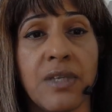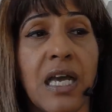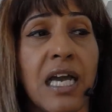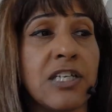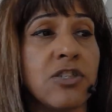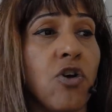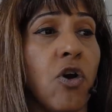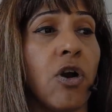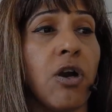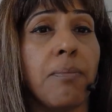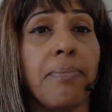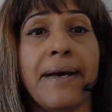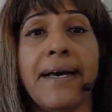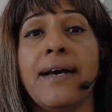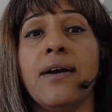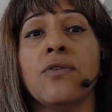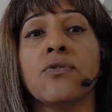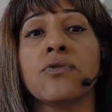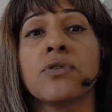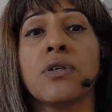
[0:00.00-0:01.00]
I talk
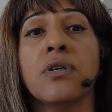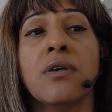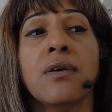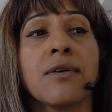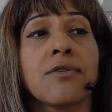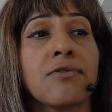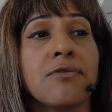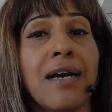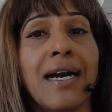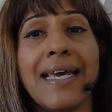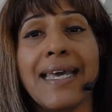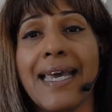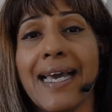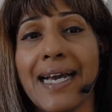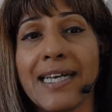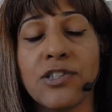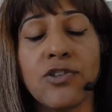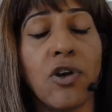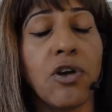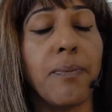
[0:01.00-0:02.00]
about crying,
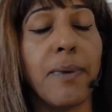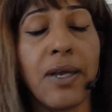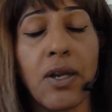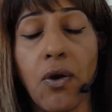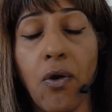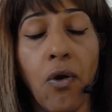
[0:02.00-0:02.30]
I talk about